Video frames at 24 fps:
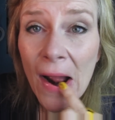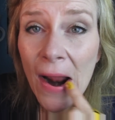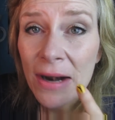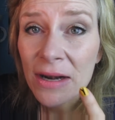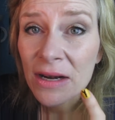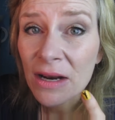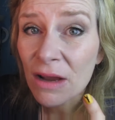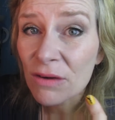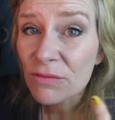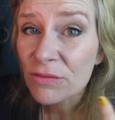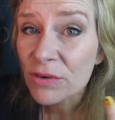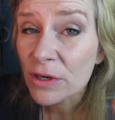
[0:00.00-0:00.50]

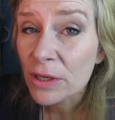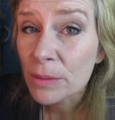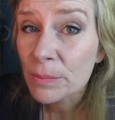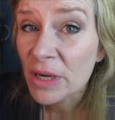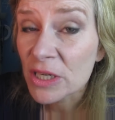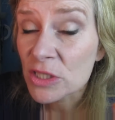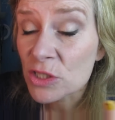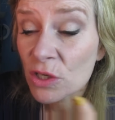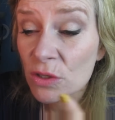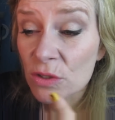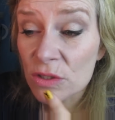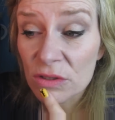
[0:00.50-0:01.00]
Not very
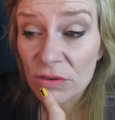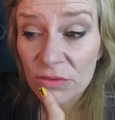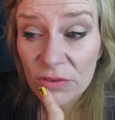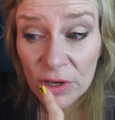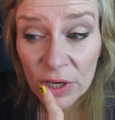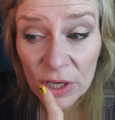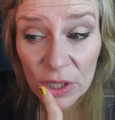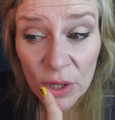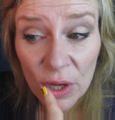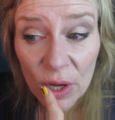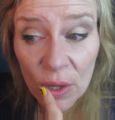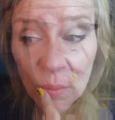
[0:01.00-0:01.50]
much goes a
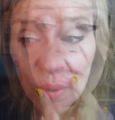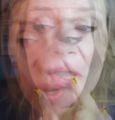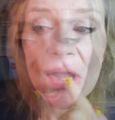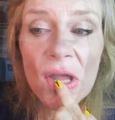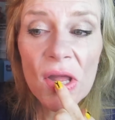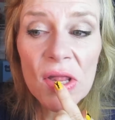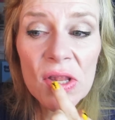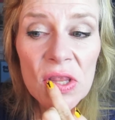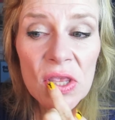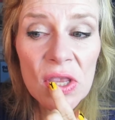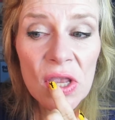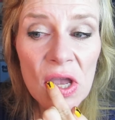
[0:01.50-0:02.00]
very long way.
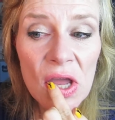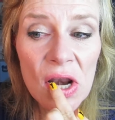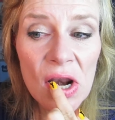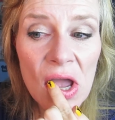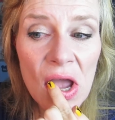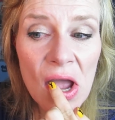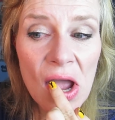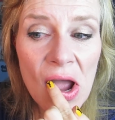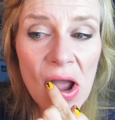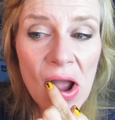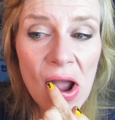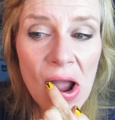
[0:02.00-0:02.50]
It's
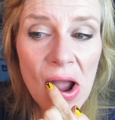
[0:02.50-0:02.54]
gonna